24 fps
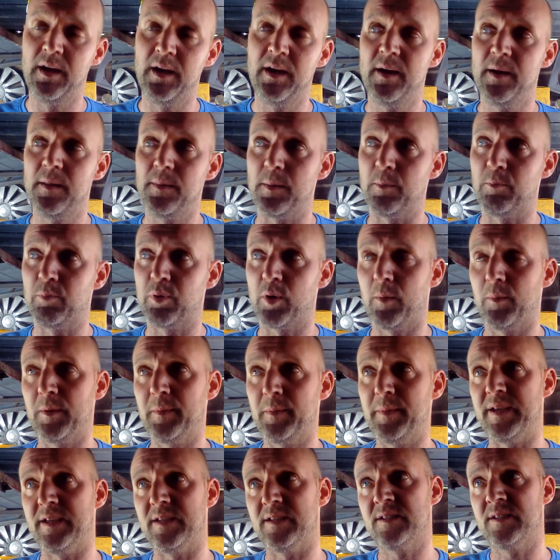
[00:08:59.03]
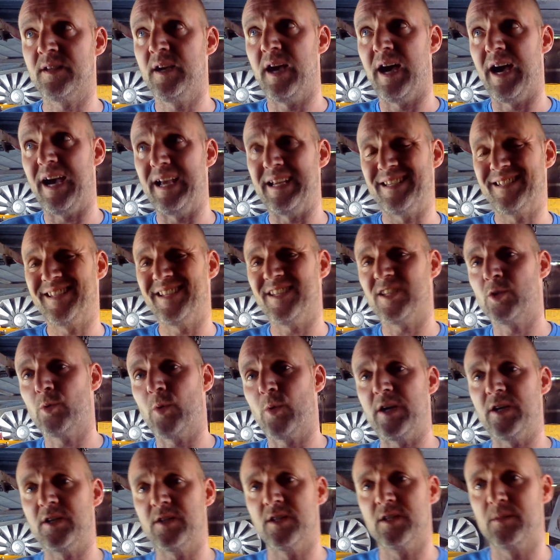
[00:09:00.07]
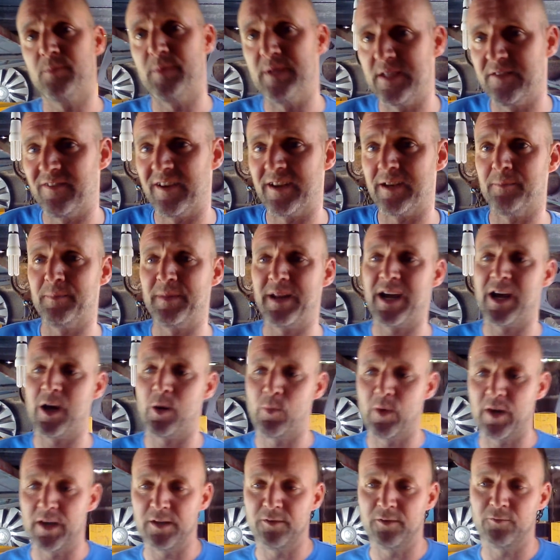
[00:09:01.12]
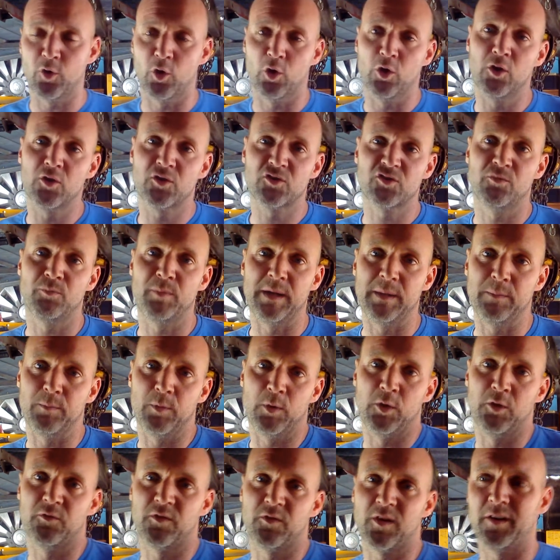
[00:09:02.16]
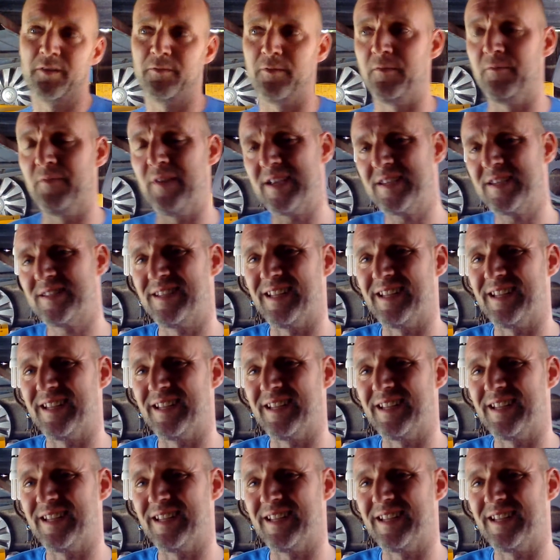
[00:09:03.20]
The problem is, a situation has been developed now where you've got lots of people who've kind of invested a